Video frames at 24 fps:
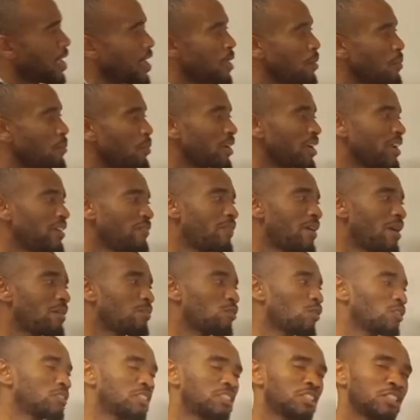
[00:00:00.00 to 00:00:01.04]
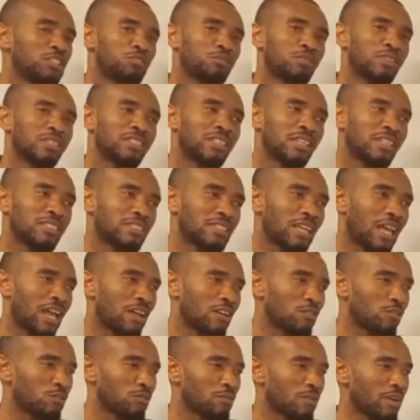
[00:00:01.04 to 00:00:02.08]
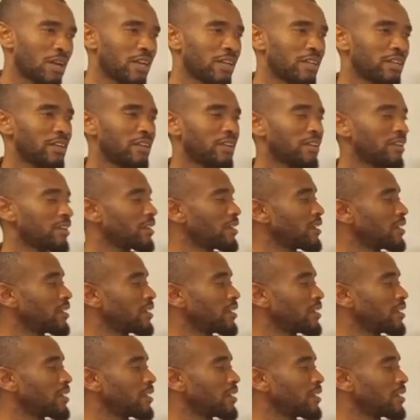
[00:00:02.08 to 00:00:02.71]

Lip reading: But if I'm considering this angle, right,